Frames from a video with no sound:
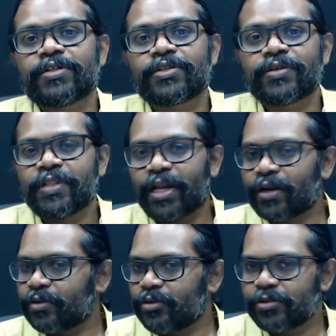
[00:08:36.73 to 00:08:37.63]
So there
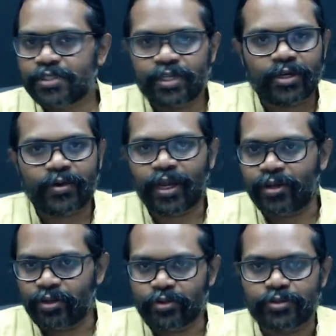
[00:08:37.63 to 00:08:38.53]
are tools that you
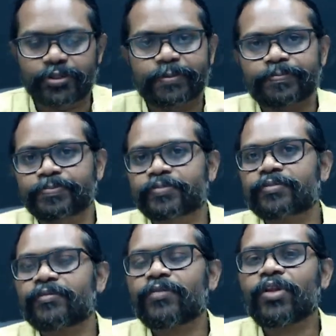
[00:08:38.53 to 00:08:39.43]
can use
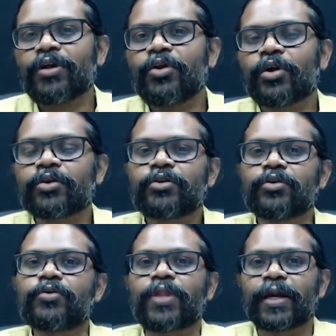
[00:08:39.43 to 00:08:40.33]
in order to
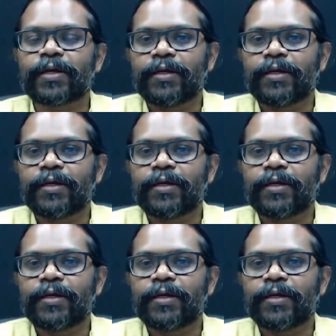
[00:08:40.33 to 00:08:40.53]
do that.